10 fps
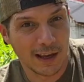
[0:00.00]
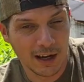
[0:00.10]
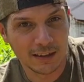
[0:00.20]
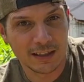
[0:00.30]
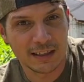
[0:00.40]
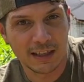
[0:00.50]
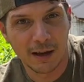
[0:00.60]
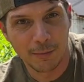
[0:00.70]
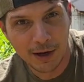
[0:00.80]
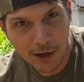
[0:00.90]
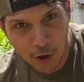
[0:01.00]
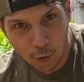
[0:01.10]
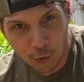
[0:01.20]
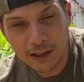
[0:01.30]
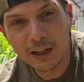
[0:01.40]
cut the stem
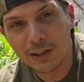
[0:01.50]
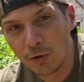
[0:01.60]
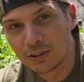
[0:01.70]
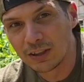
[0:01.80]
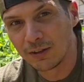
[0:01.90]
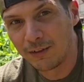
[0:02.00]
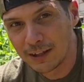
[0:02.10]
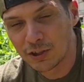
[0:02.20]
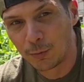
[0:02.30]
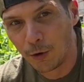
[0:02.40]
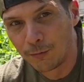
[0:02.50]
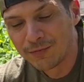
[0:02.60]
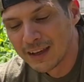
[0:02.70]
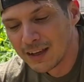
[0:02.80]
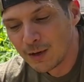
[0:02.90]
really close to the vegetable,
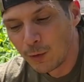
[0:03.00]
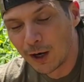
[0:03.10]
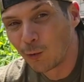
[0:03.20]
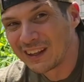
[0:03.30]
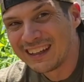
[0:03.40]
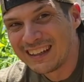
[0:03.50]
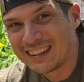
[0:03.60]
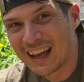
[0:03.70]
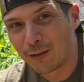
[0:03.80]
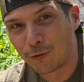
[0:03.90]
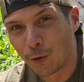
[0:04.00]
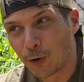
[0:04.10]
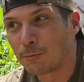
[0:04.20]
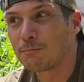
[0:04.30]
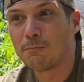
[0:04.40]
we don't really need that
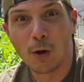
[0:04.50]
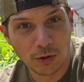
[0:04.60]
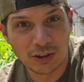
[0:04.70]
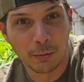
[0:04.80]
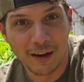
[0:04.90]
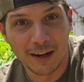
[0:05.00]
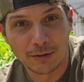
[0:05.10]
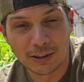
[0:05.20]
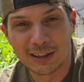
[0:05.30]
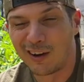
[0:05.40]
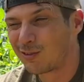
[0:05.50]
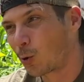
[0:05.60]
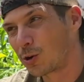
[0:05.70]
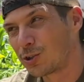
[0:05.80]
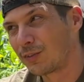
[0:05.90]
for most tomatoes. Now, of
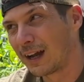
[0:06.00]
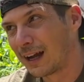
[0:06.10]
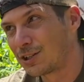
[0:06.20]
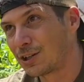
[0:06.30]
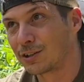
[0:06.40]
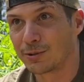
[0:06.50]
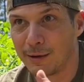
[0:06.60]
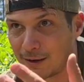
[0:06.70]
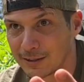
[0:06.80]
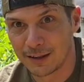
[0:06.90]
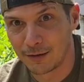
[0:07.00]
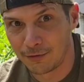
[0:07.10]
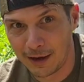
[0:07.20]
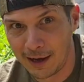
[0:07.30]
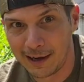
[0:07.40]
course, you've got your tomatoes on the
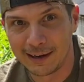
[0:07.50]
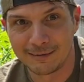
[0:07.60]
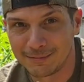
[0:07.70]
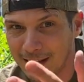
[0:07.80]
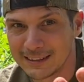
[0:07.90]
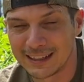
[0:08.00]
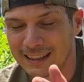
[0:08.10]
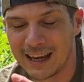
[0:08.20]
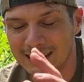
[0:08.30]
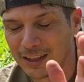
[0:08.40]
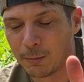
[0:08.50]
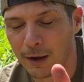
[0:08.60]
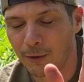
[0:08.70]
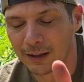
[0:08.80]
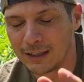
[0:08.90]
vine and things like that that you might
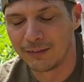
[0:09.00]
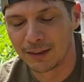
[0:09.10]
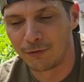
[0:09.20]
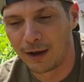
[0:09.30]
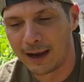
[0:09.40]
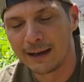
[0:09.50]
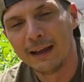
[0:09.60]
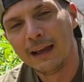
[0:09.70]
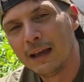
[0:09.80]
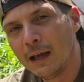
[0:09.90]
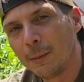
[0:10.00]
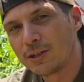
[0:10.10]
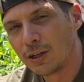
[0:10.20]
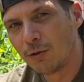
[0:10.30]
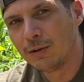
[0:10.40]
want to leave on the vine, but
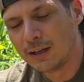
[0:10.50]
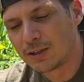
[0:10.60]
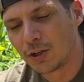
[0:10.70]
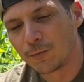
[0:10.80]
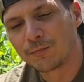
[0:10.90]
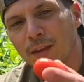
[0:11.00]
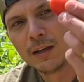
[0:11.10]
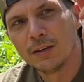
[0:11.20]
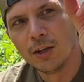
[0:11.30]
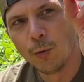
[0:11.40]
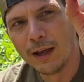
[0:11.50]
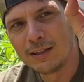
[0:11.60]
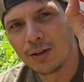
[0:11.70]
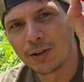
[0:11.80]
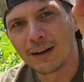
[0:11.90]
you don't need to. You wait
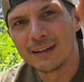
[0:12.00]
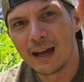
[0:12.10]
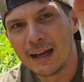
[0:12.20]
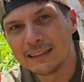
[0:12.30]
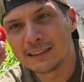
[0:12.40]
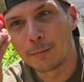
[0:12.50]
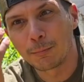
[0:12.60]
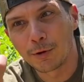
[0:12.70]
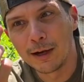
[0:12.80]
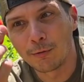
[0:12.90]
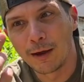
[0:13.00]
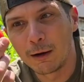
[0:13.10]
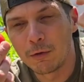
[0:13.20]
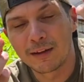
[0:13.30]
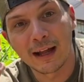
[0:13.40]
till they're a nice bright
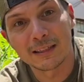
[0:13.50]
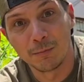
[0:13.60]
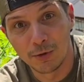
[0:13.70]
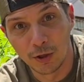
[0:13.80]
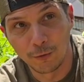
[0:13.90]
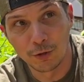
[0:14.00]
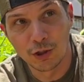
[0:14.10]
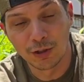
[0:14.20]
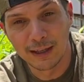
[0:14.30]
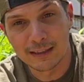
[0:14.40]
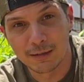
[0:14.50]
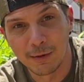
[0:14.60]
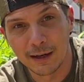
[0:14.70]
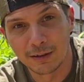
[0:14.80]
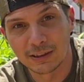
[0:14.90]
red. We've got some beautiful Juliet
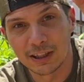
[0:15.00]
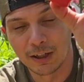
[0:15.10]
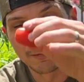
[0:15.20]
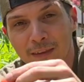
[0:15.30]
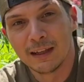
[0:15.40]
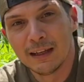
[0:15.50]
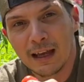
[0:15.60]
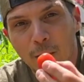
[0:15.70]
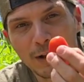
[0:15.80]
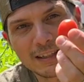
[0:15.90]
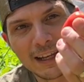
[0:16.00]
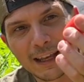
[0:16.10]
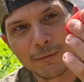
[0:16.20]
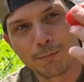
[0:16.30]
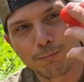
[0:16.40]
tomatoes here, and once they
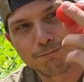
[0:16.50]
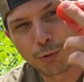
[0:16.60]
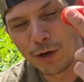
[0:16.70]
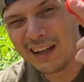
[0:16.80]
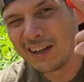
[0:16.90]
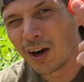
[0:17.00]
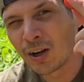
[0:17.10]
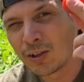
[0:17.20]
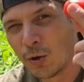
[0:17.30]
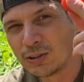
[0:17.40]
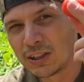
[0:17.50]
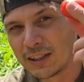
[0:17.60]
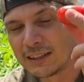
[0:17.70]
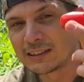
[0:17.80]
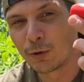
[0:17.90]
get pretty darn close to
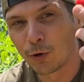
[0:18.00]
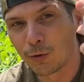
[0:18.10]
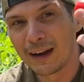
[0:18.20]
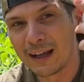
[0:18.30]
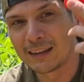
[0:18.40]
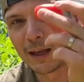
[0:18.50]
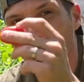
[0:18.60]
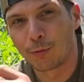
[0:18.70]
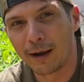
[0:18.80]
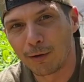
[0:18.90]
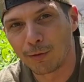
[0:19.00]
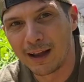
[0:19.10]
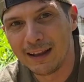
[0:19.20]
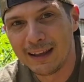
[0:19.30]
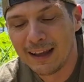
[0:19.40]
this or right at that bright
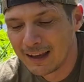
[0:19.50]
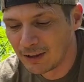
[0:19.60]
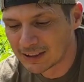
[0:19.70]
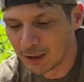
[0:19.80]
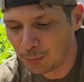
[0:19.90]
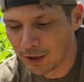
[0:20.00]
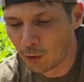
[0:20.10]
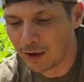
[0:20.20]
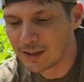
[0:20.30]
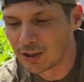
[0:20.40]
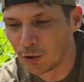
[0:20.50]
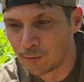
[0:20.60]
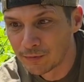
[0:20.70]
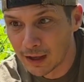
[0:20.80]
red, you're simply going to